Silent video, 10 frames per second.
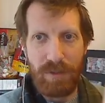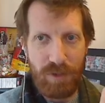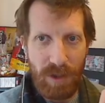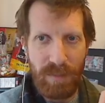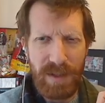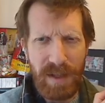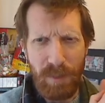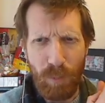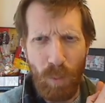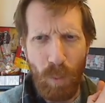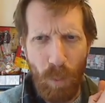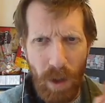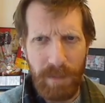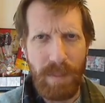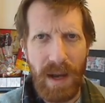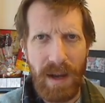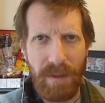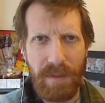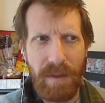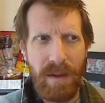Shaman down one
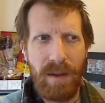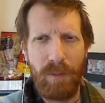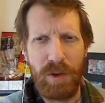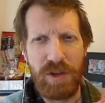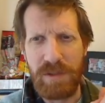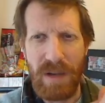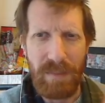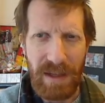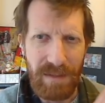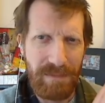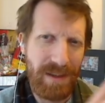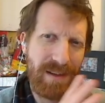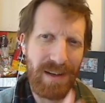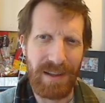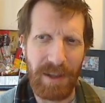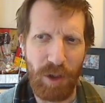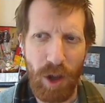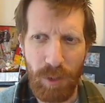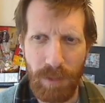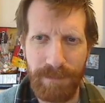path, which is maybe a little
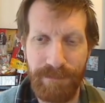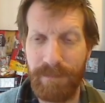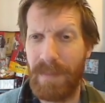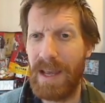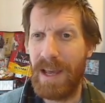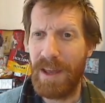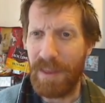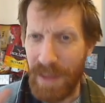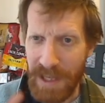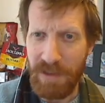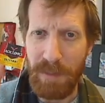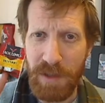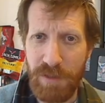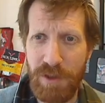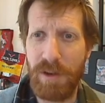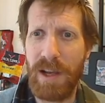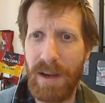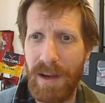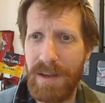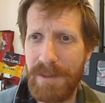awkward. Thanks very much for tuning in,
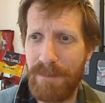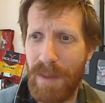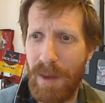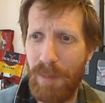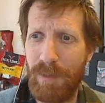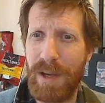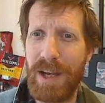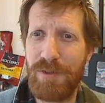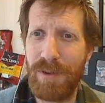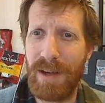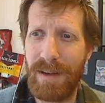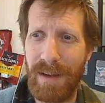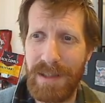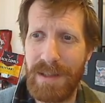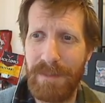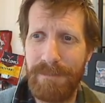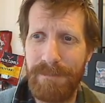guys. We will catch you again next time.